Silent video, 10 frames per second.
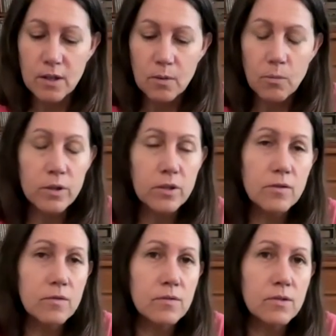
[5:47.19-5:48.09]
were
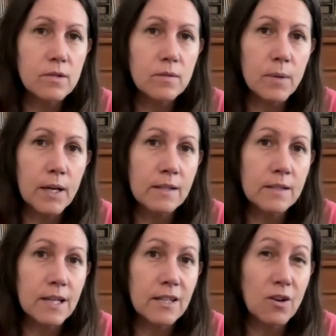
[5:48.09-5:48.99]
used back in the
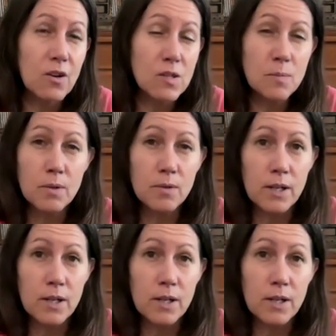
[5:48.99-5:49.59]
day in the hospital.